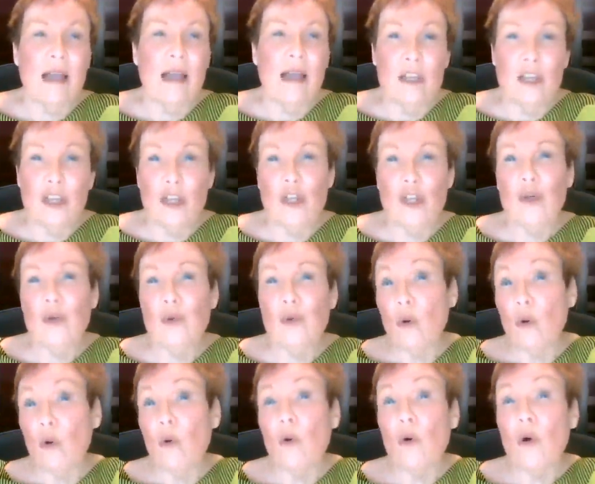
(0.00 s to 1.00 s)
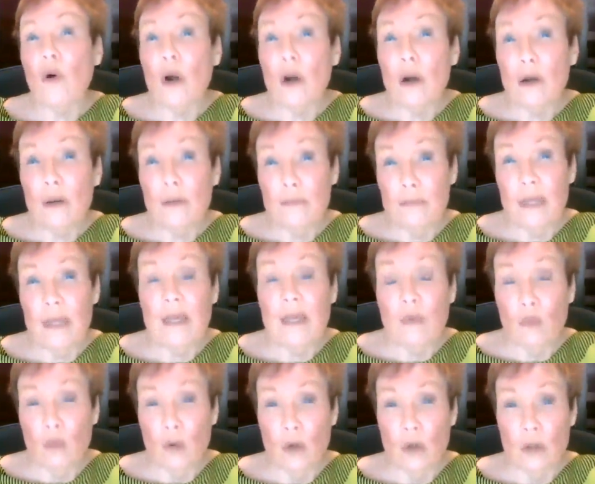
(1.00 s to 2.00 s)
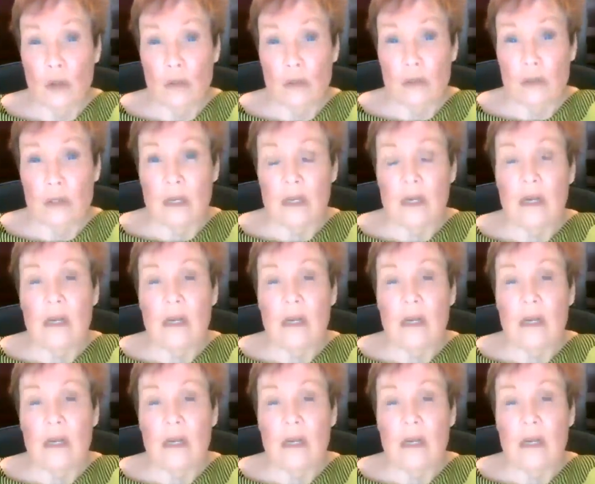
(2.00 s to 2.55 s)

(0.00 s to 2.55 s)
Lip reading: a you or me world,